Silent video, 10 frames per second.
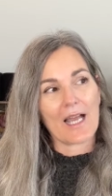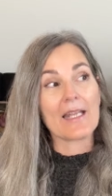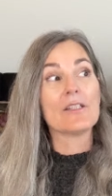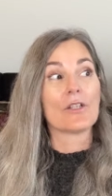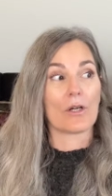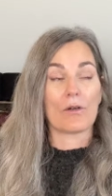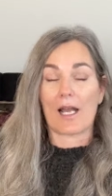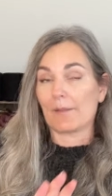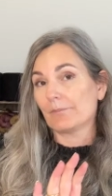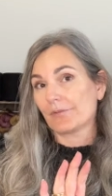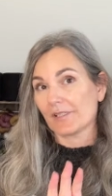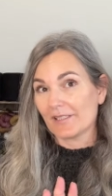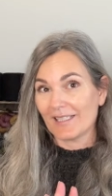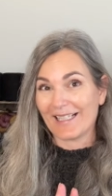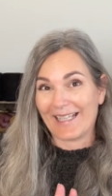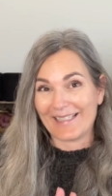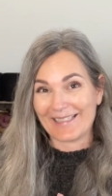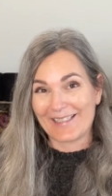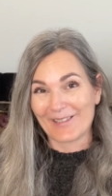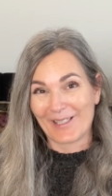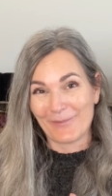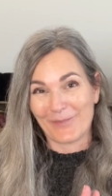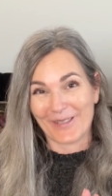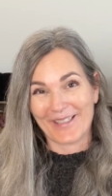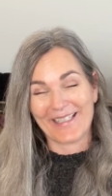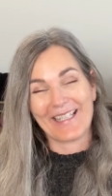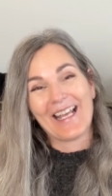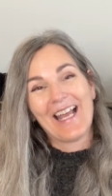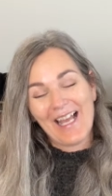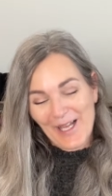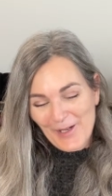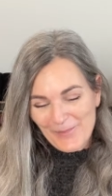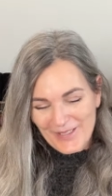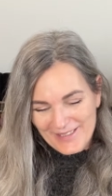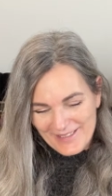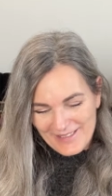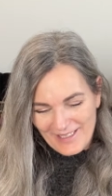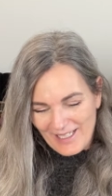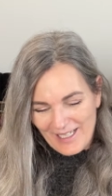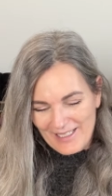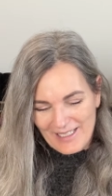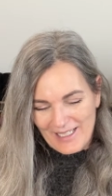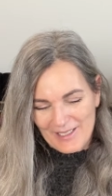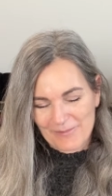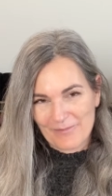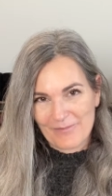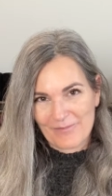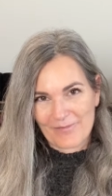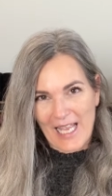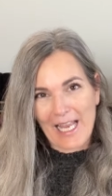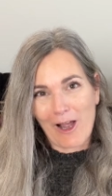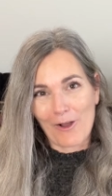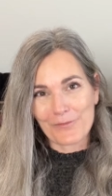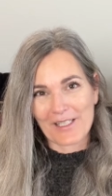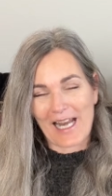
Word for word: I know I'm pretty late to the party, but yeah, I, I, I often